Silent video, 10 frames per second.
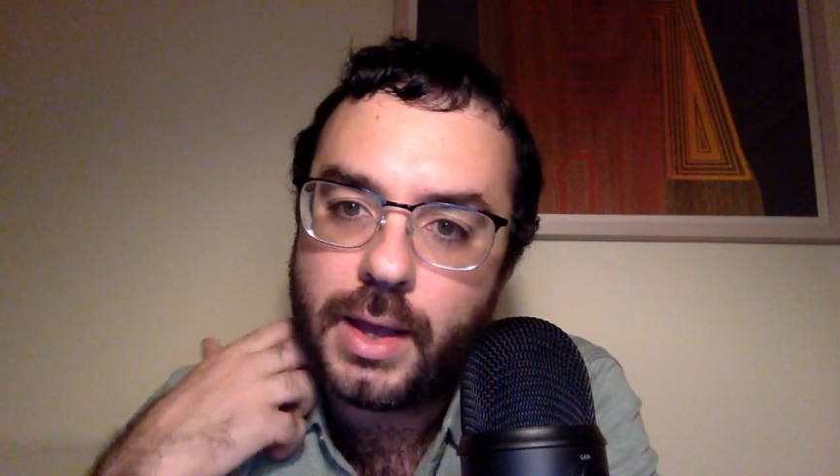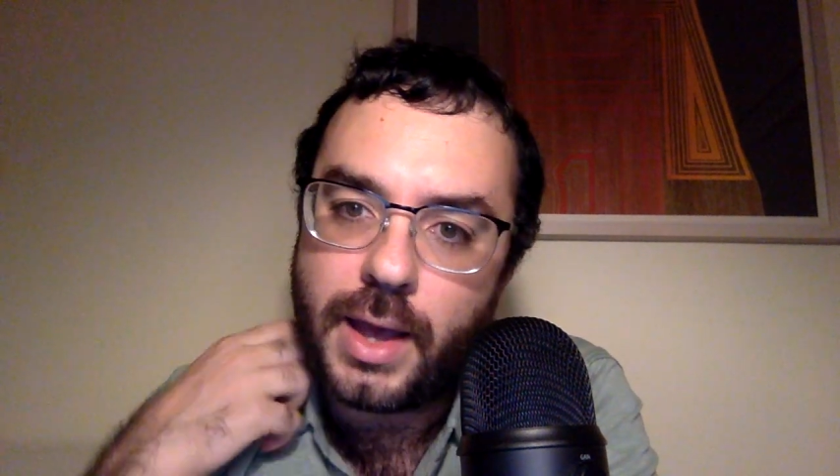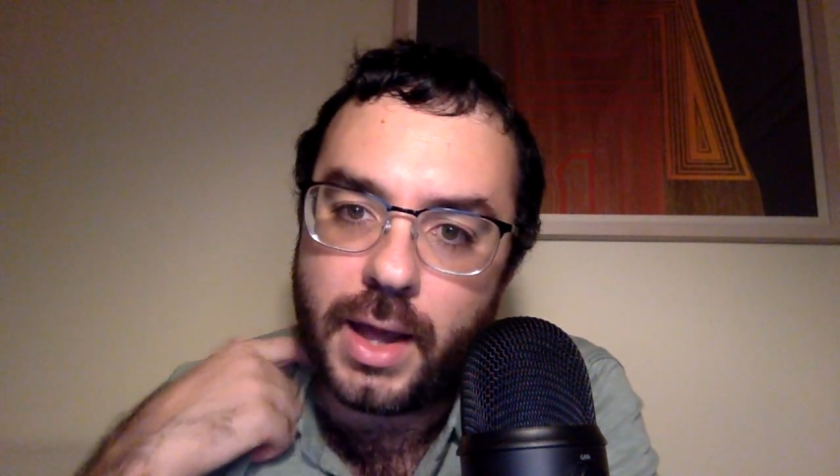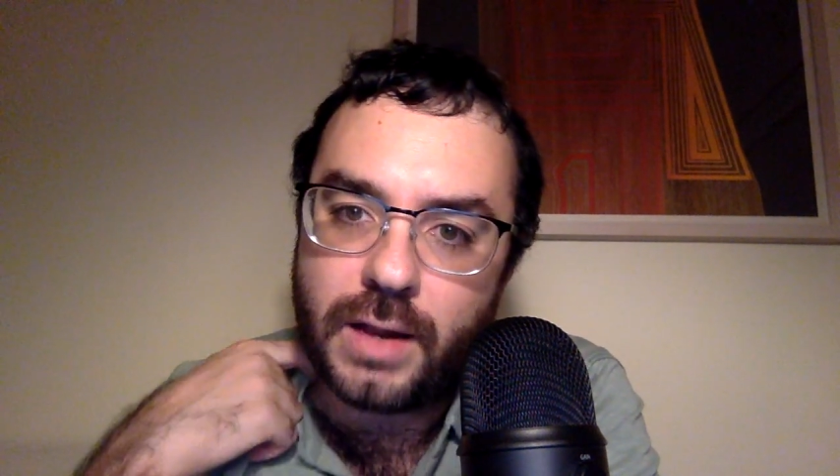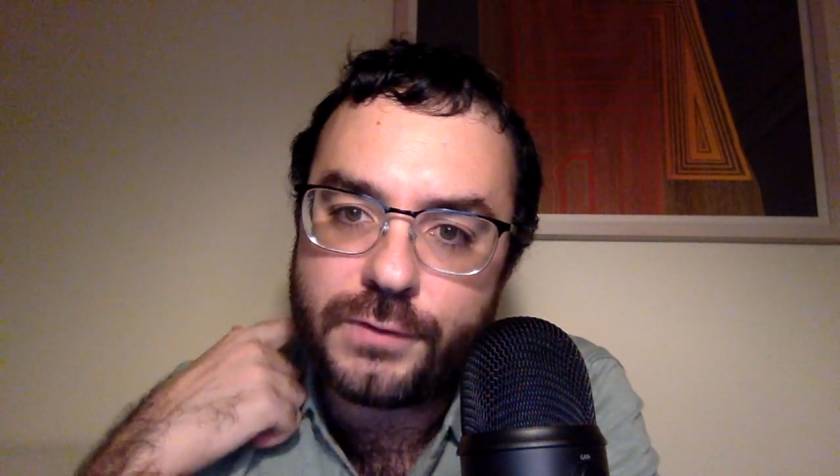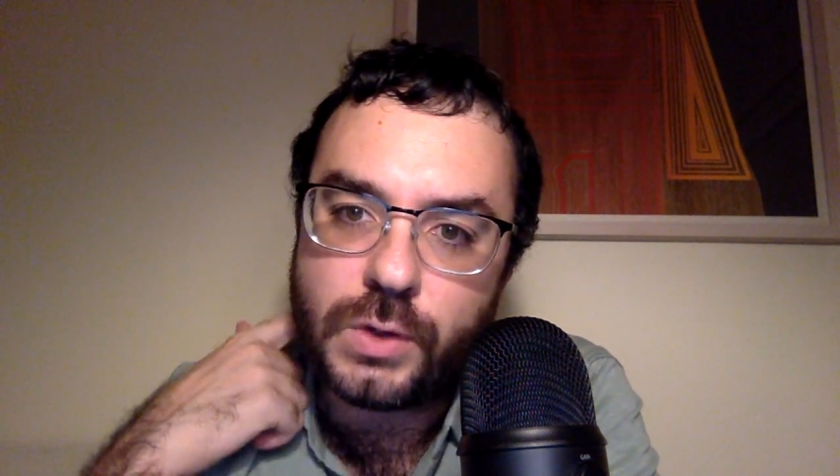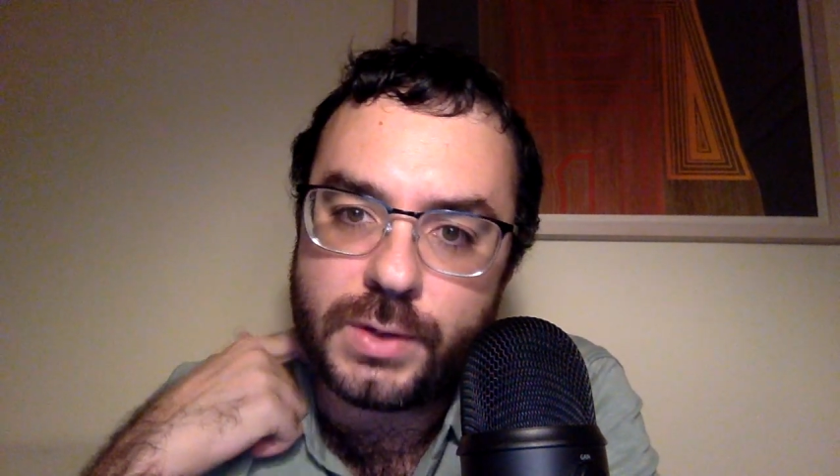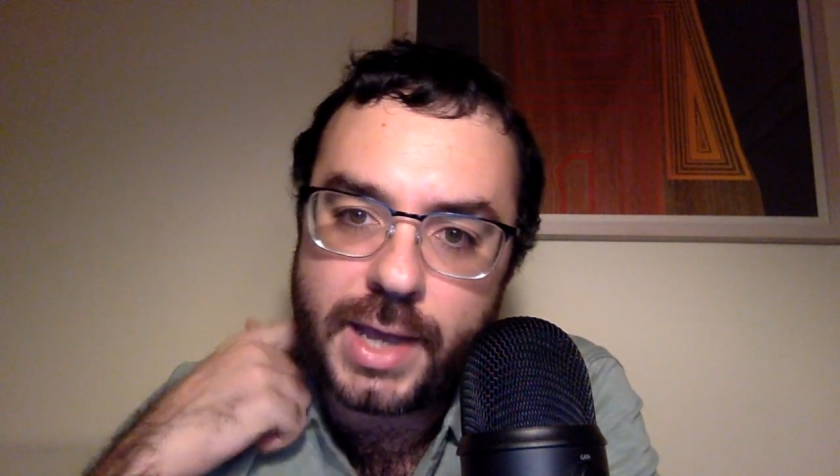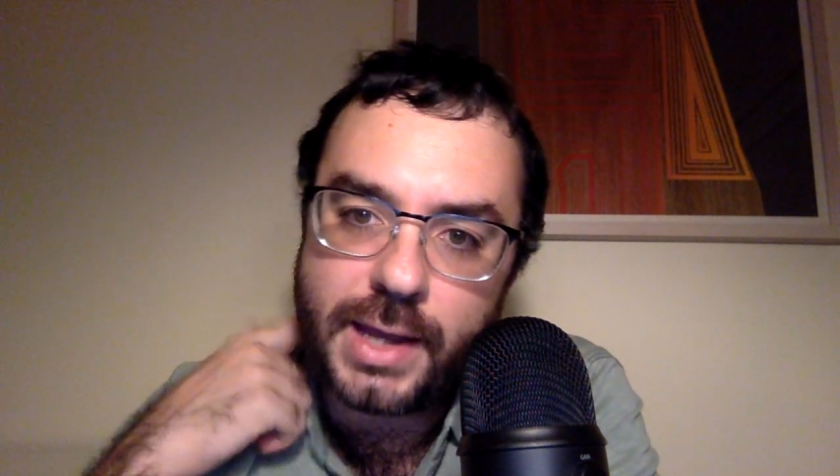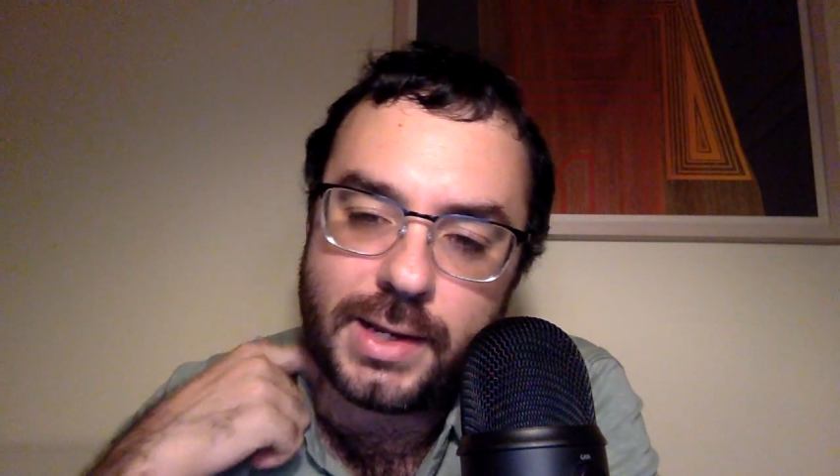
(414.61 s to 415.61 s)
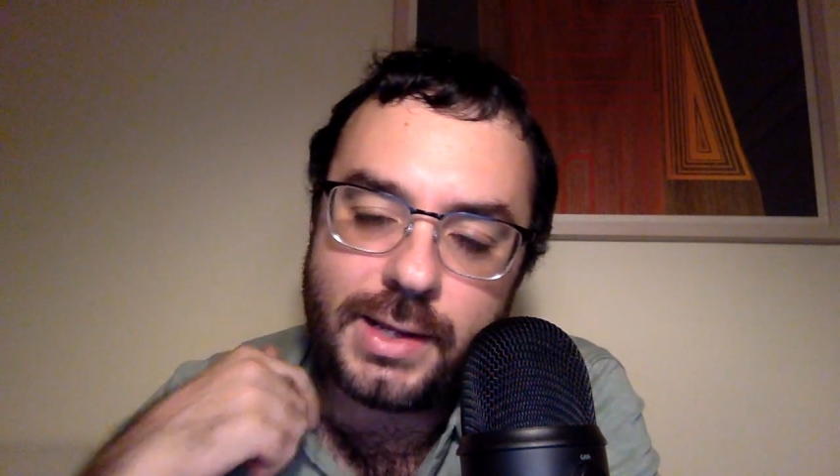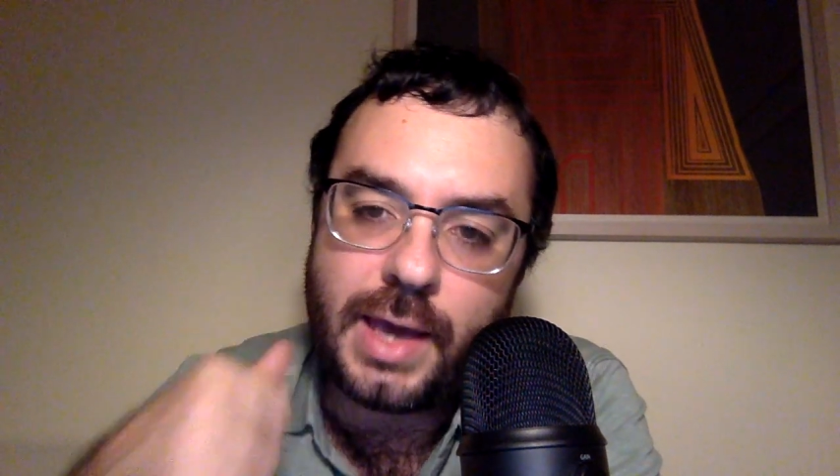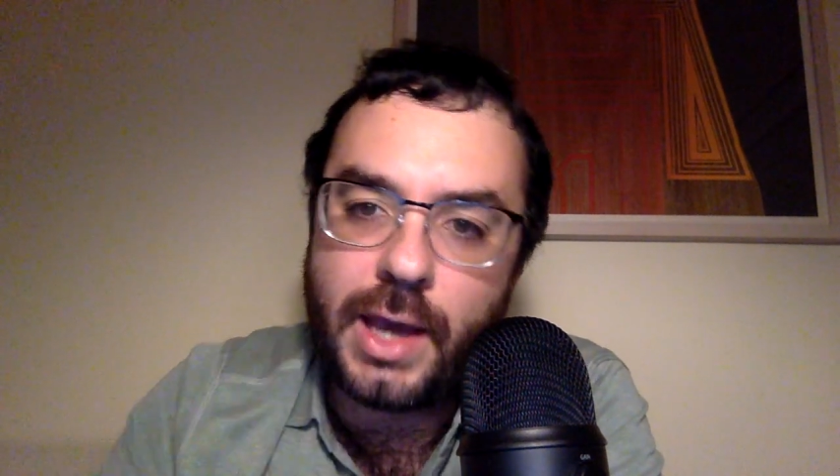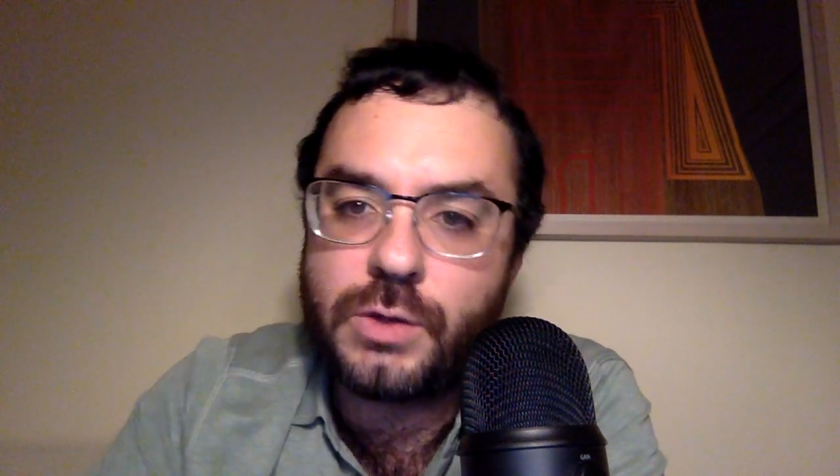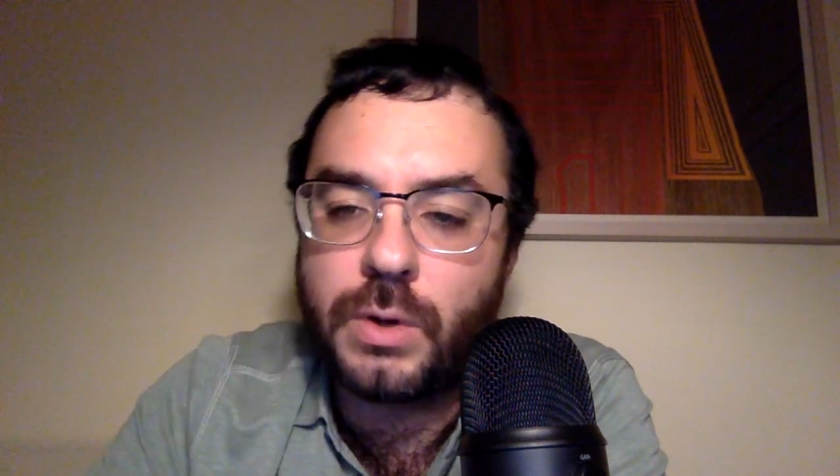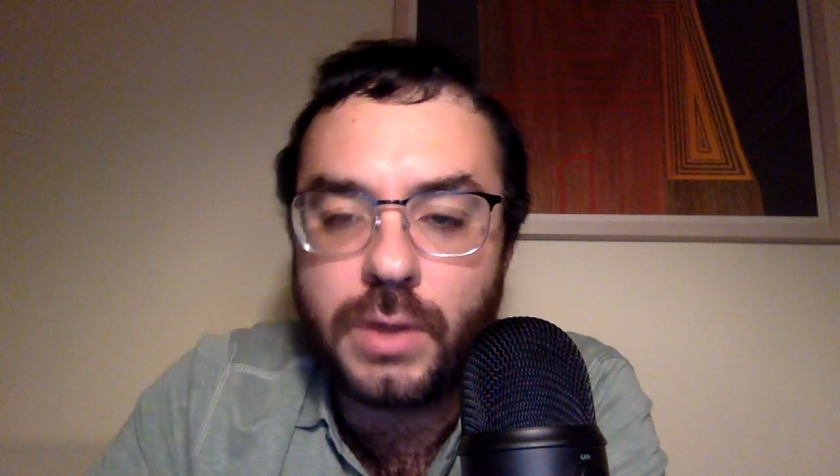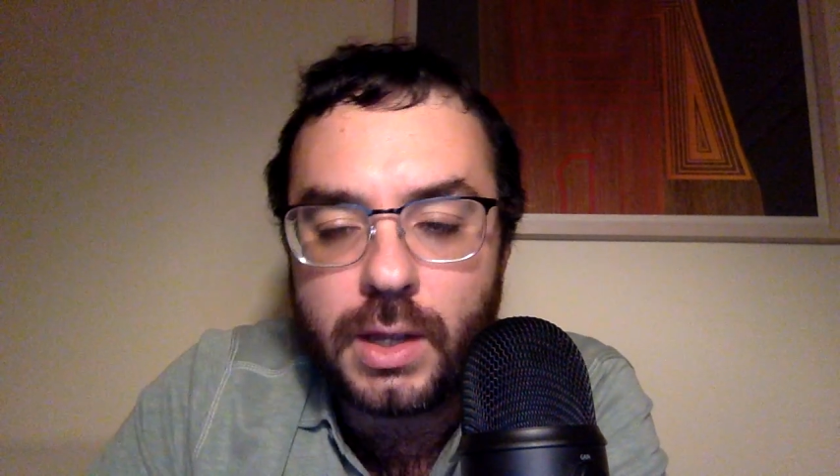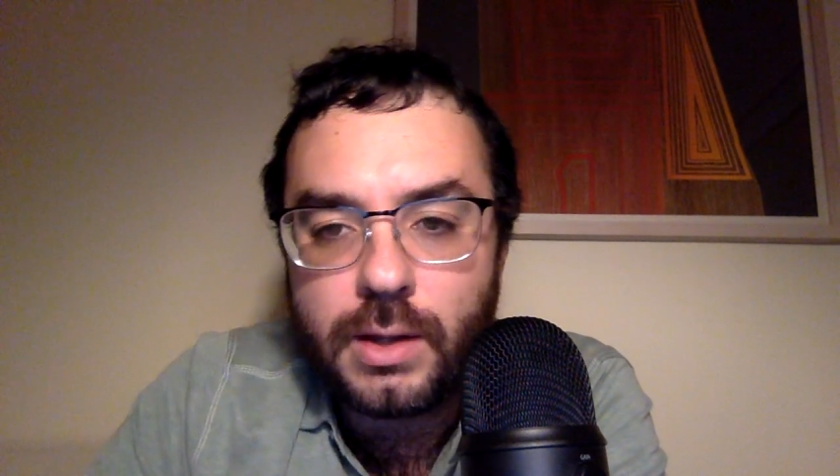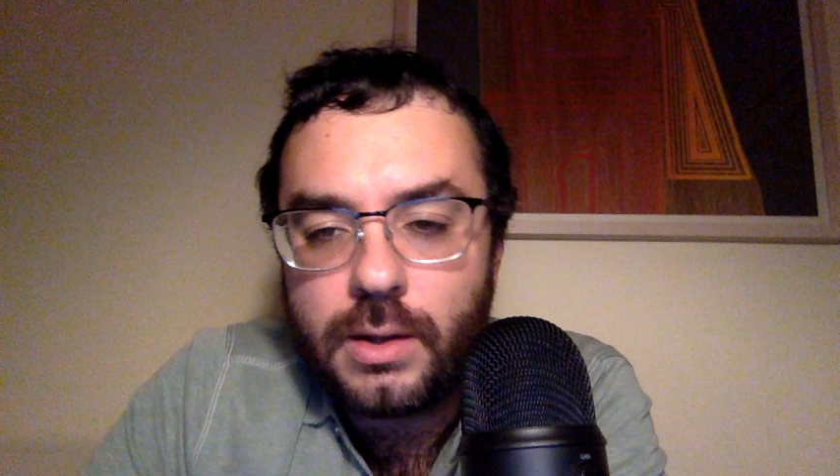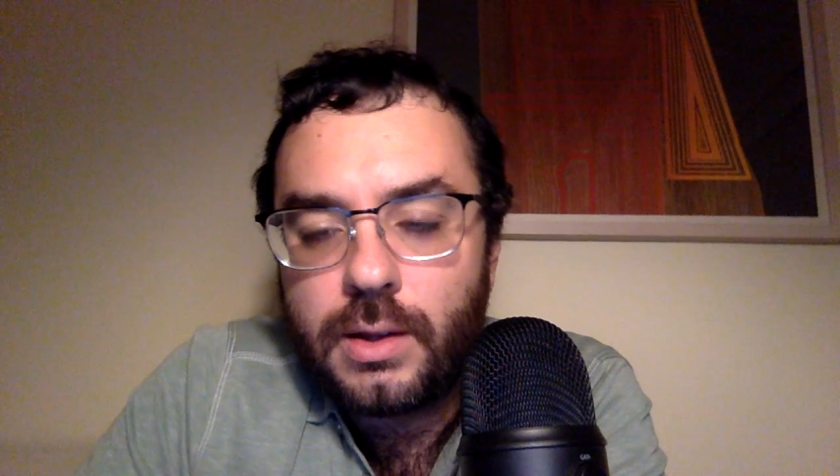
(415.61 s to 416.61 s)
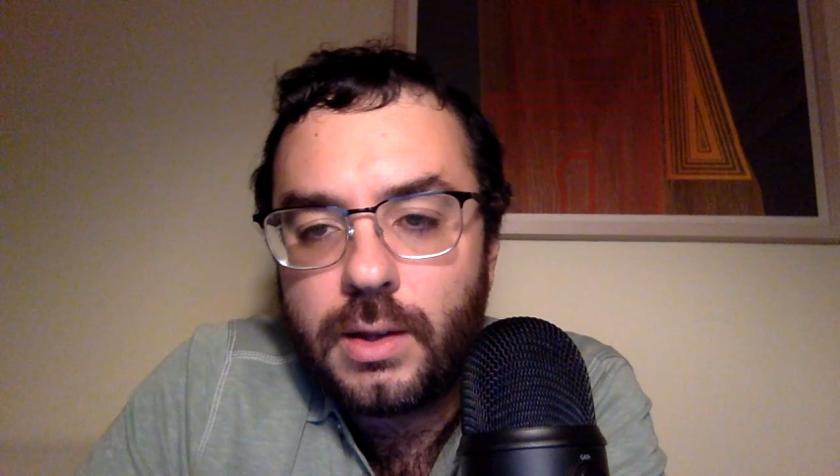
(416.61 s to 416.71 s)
And if you can't engage with it